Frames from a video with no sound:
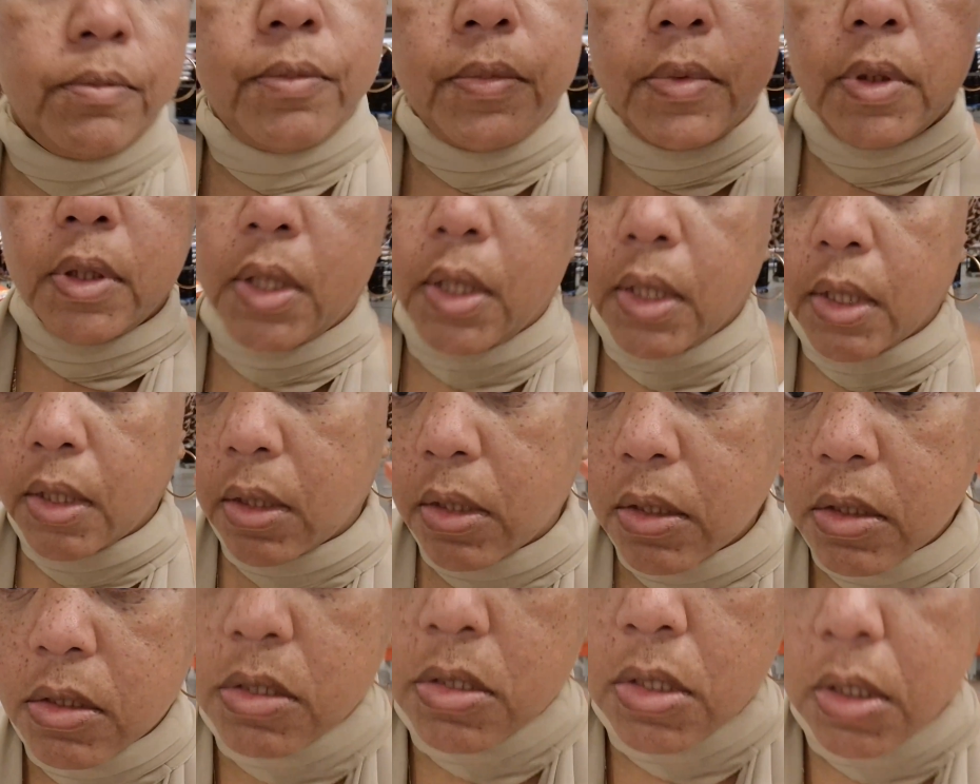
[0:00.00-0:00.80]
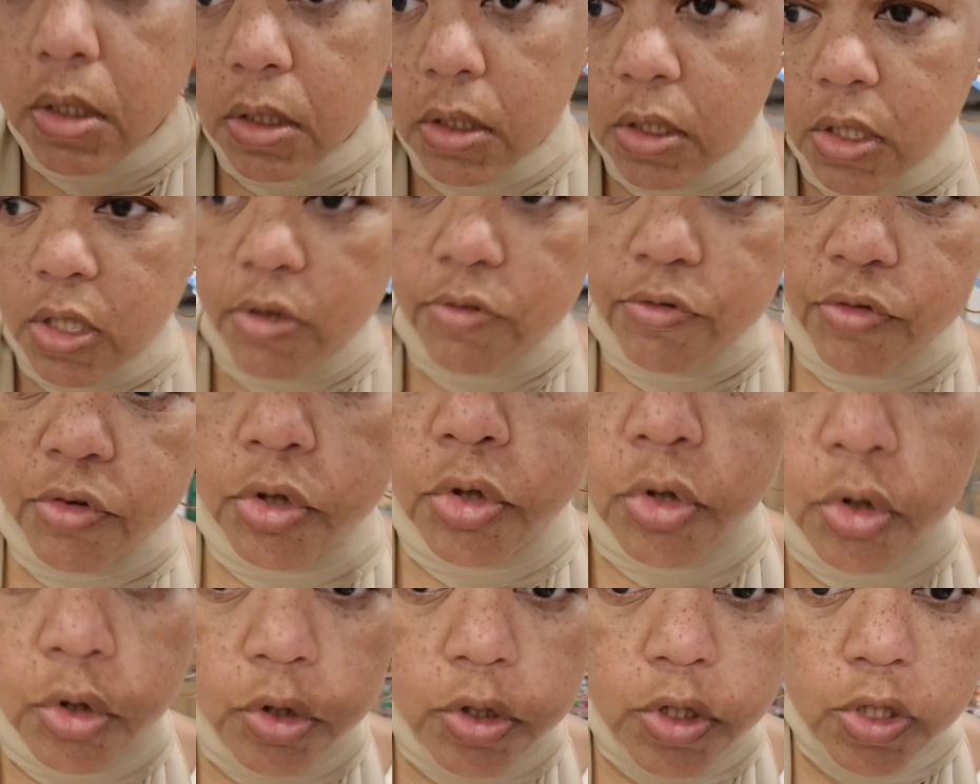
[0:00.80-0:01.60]
Like I said, never
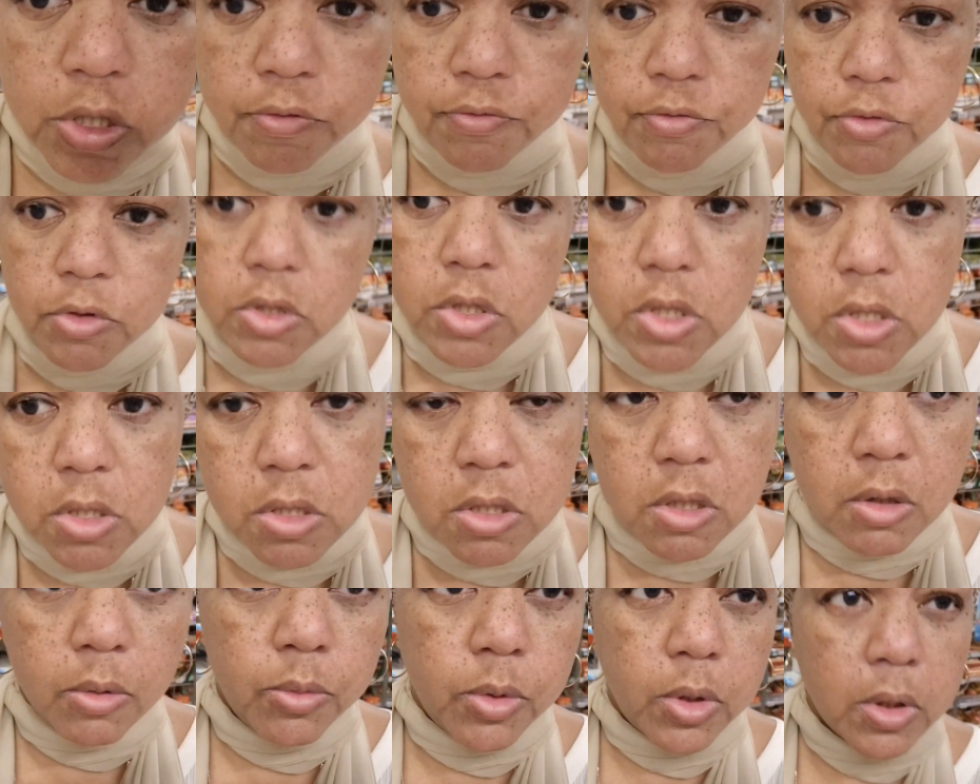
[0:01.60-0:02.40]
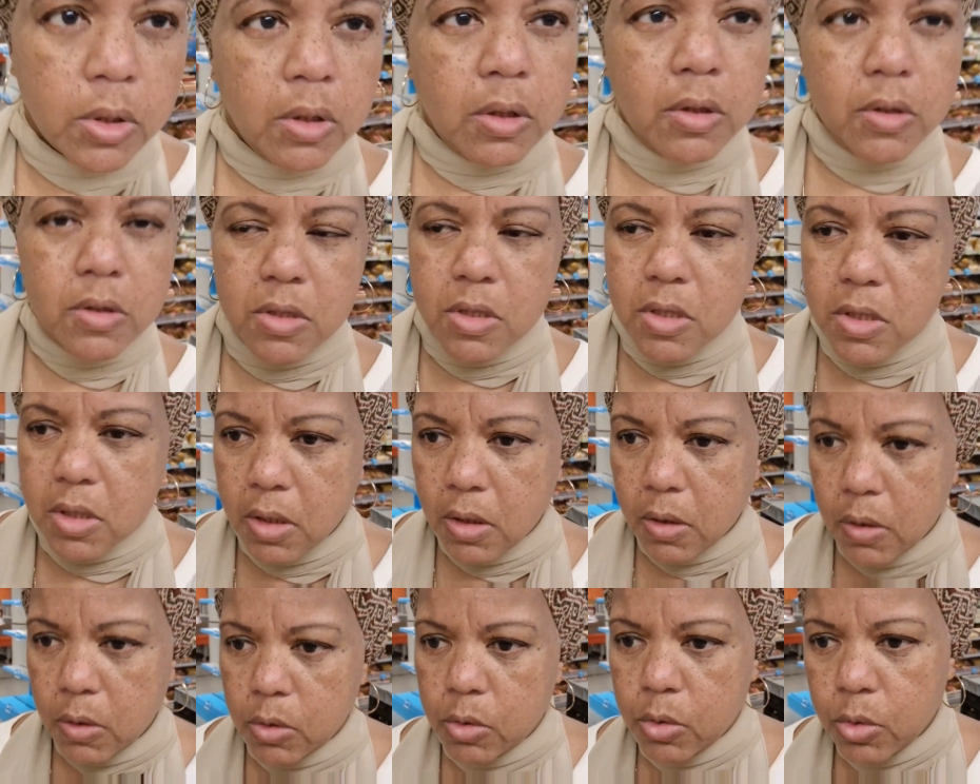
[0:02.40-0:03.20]
hurts if you see something on
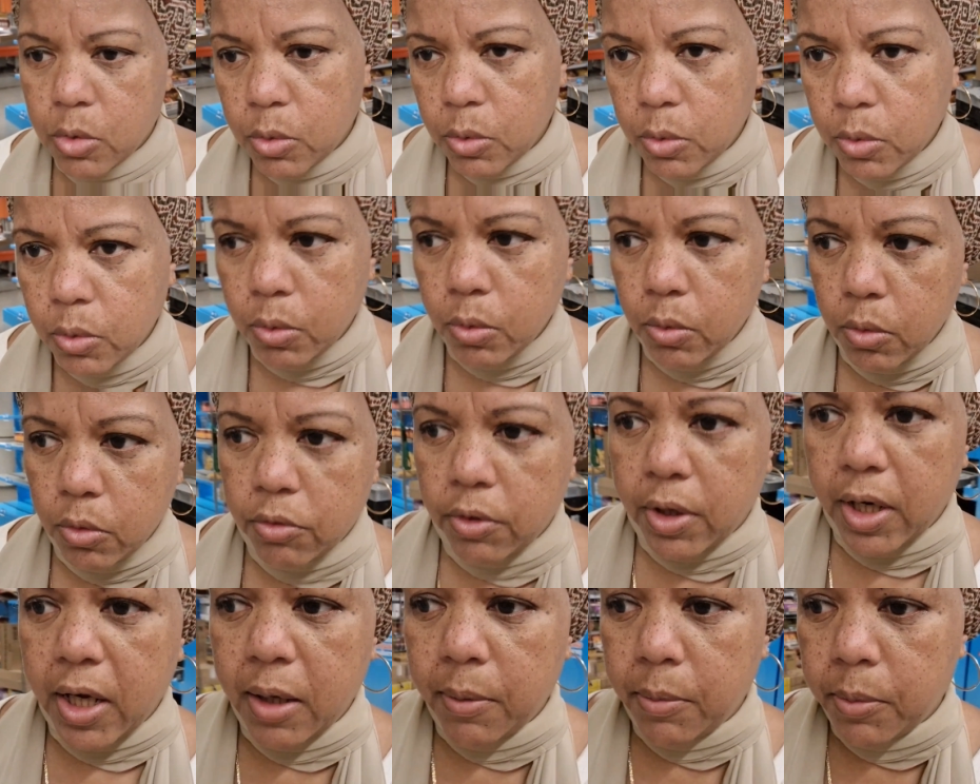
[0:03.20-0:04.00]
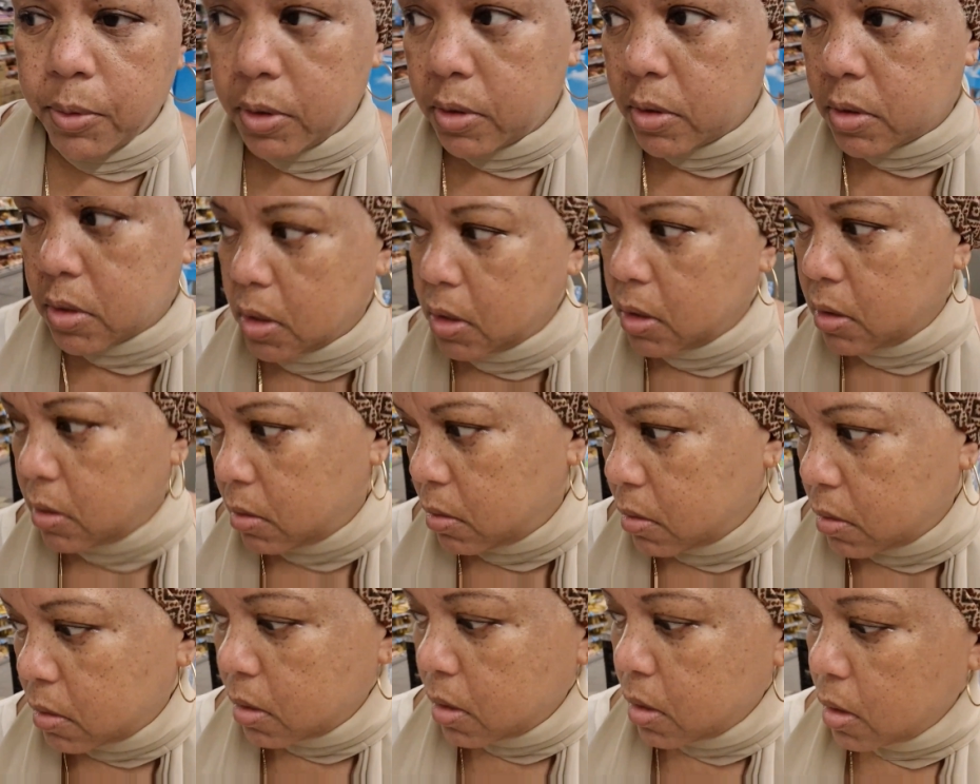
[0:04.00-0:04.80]
sale to grab it and
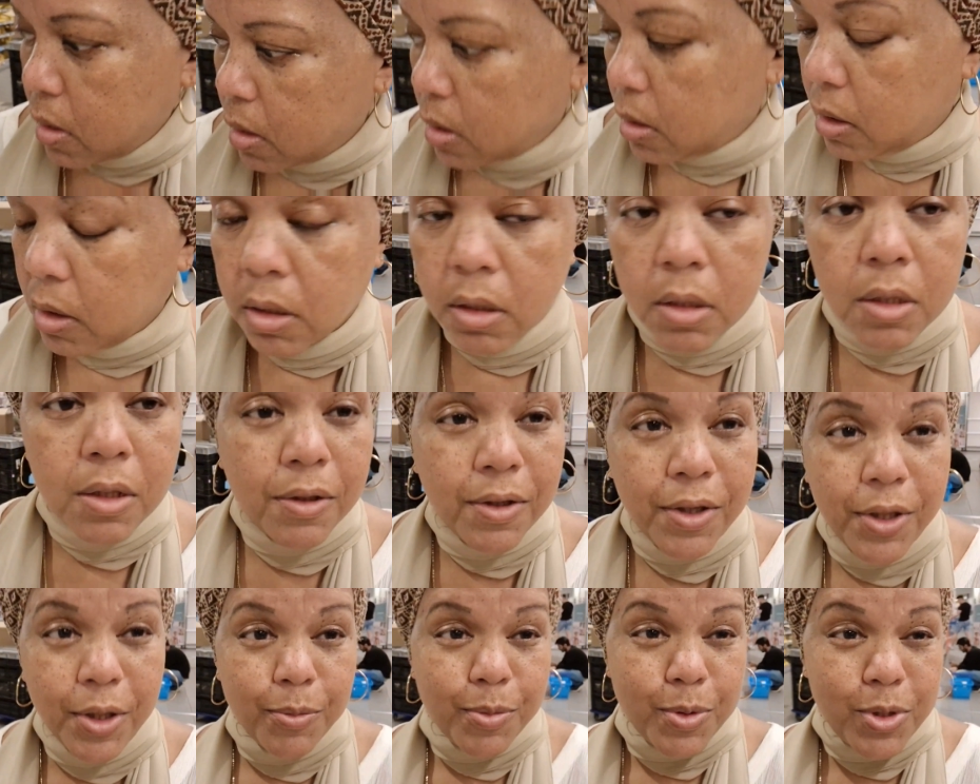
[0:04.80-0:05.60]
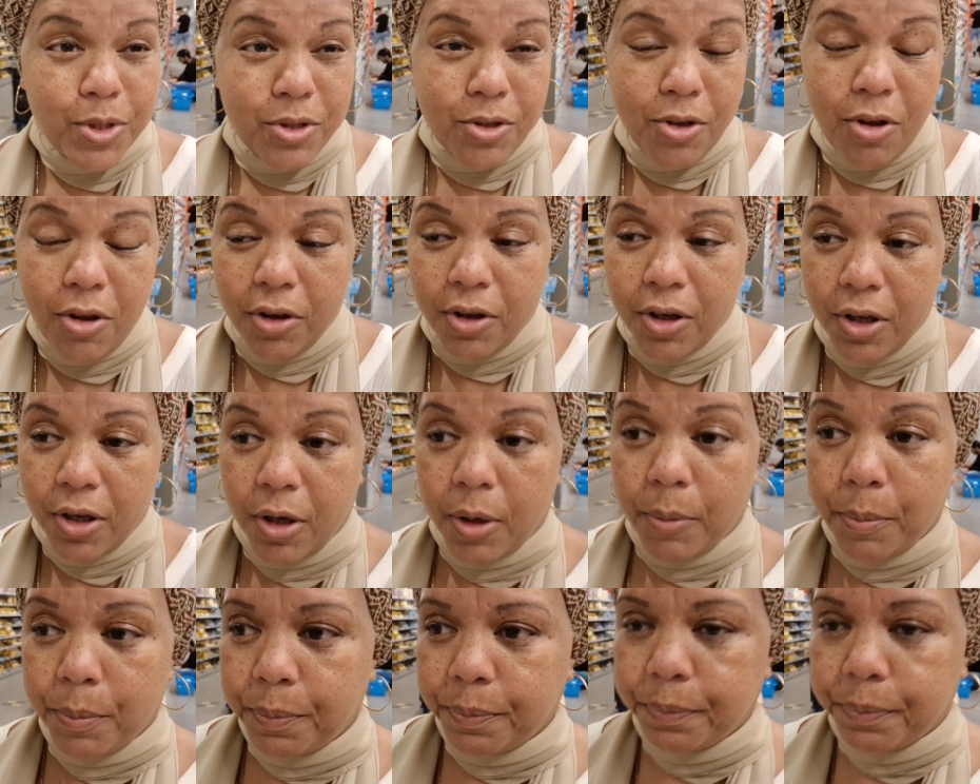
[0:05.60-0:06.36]
keep stocking up.